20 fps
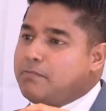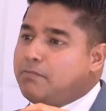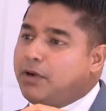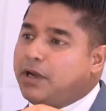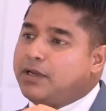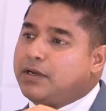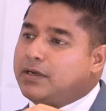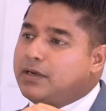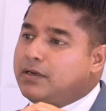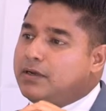
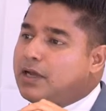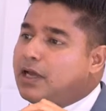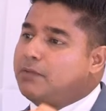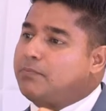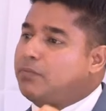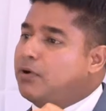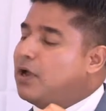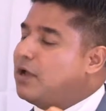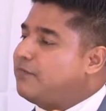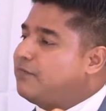But
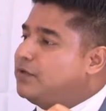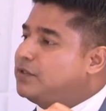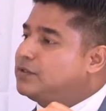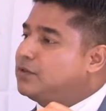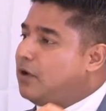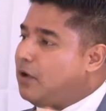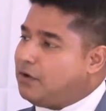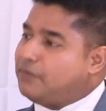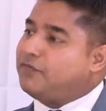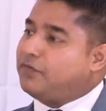
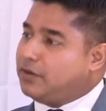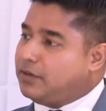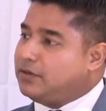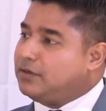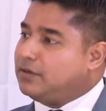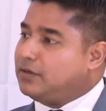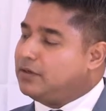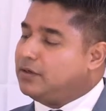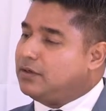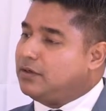nonprofits
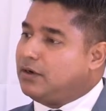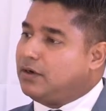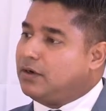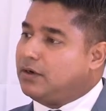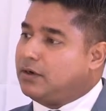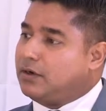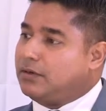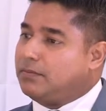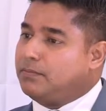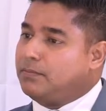often
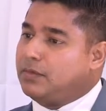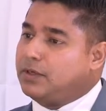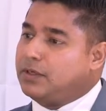are